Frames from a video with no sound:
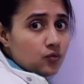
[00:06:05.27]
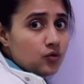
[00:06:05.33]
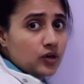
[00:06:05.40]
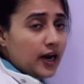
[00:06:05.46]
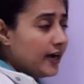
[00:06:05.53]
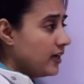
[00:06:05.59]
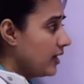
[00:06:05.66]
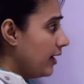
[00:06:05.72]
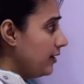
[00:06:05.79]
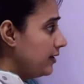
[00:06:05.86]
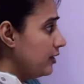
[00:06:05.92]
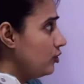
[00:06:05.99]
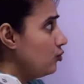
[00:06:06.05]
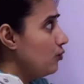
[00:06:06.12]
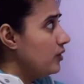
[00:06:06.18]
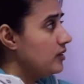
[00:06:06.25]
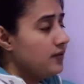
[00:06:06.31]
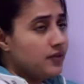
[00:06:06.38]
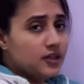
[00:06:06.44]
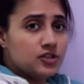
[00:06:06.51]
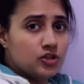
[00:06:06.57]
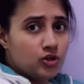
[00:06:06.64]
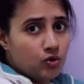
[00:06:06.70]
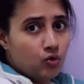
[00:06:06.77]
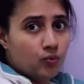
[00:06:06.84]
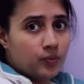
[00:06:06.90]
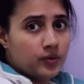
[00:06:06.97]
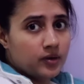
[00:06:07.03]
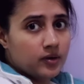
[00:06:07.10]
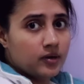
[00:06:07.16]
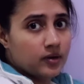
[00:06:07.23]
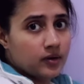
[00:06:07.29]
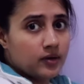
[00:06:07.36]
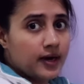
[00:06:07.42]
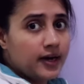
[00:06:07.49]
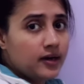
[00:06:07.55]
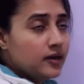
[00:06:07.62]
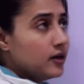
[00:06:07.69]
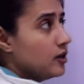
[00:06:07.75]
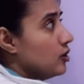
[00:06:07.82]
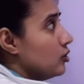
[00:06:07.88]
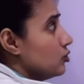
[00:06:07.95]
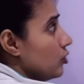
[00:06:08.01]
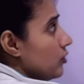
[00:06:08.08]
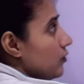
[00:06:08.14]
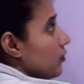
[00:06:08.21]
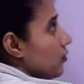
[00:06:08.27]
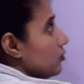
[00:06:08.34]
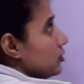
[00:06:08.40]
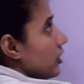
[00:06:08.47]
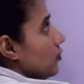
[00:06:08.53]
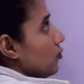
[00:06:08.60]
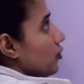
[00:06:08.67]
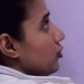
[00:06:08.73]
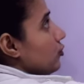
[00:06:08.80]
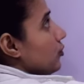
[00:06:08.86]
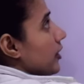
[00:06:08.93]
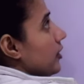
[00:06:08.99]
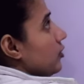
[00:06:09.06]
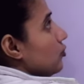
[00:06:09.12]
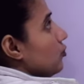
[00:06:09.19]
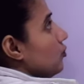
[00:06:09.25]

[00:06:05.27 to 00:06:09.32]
We write continue within this loop, right? So in flowchart, what you can